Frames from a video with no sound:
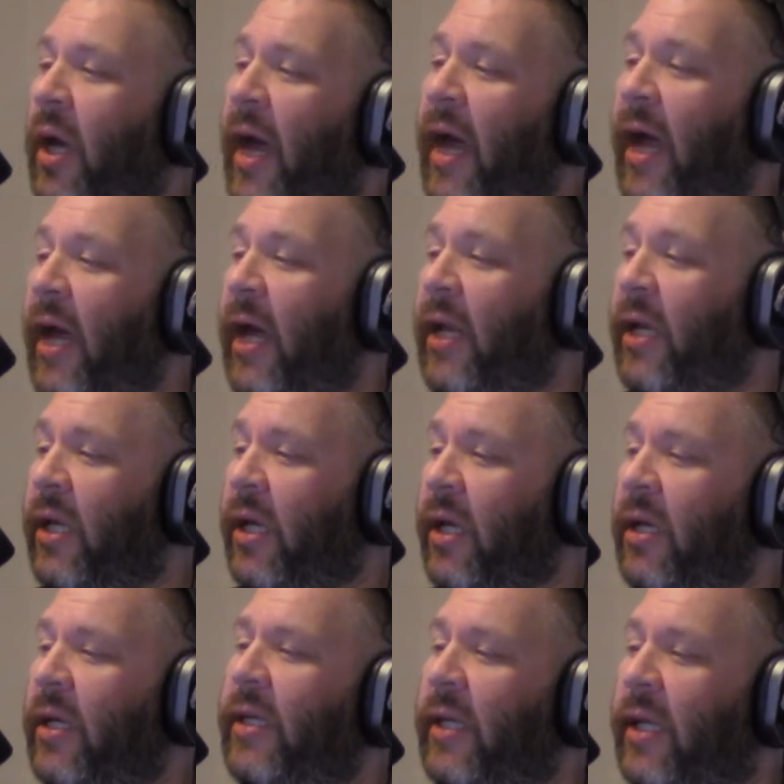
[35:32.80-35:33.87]
And
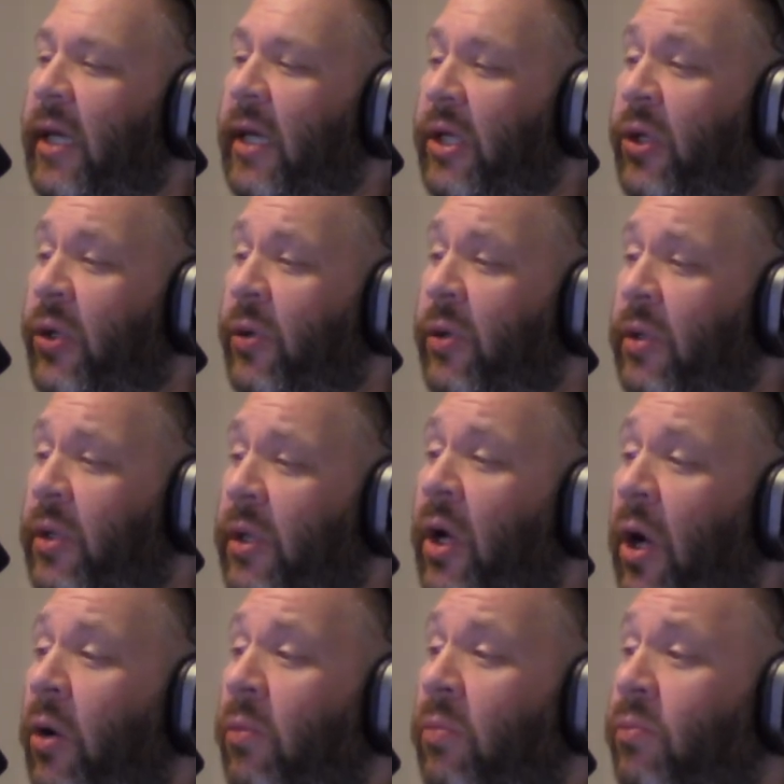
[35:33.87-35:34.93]
you you
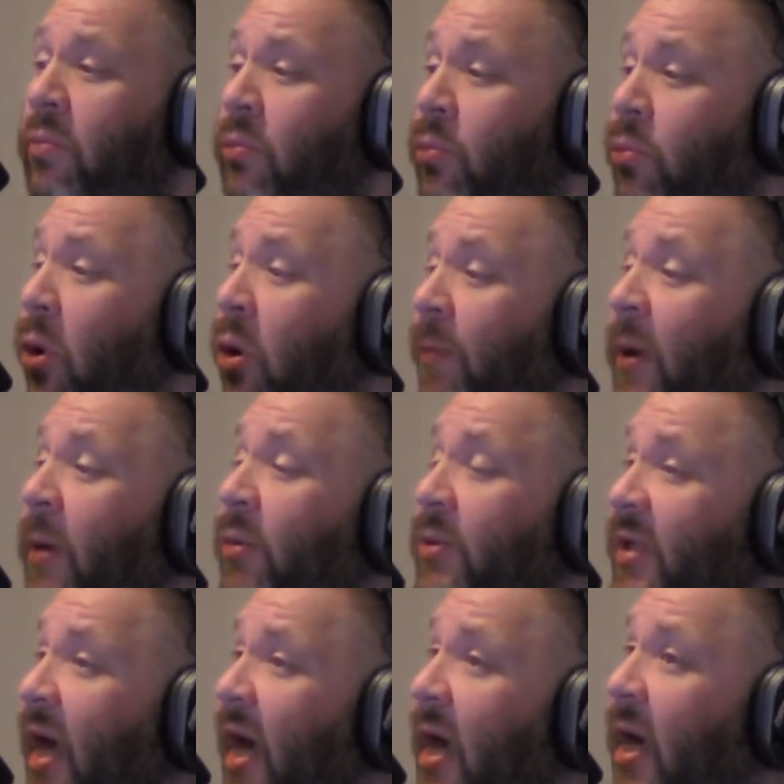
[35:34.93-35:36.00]
know more people
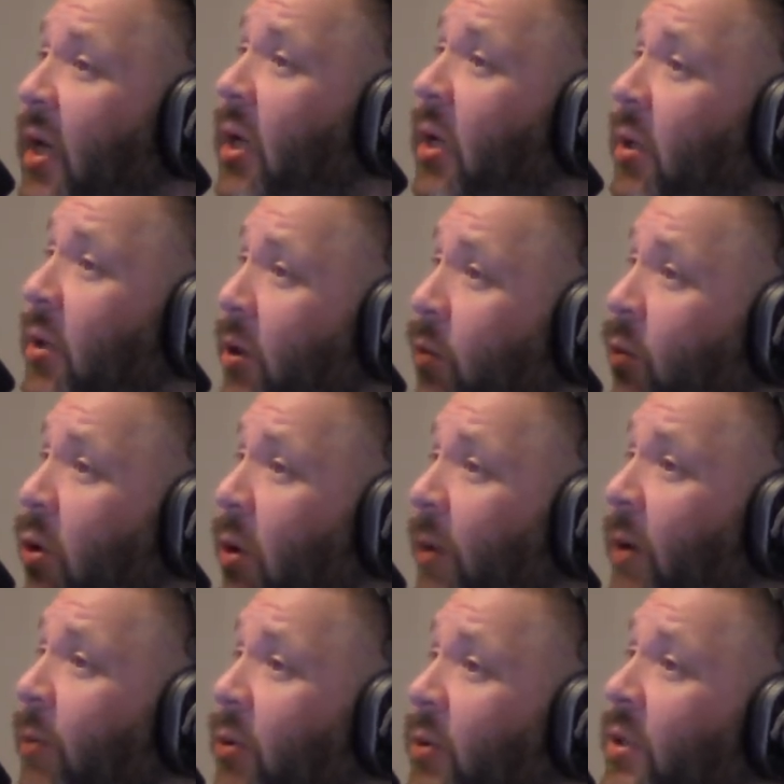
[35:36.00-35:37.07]
say it, the more
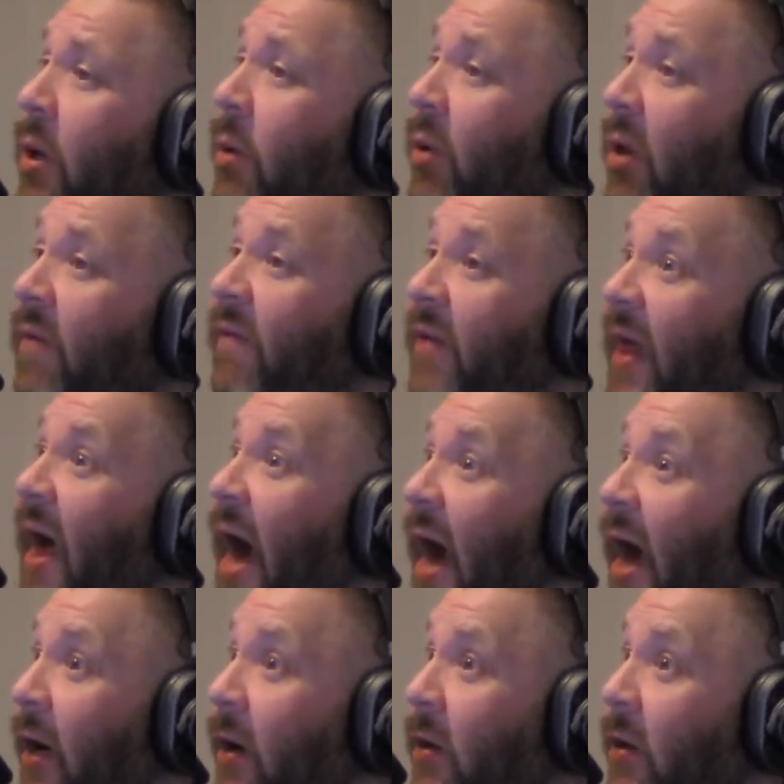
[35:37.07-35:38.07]
people start believing that.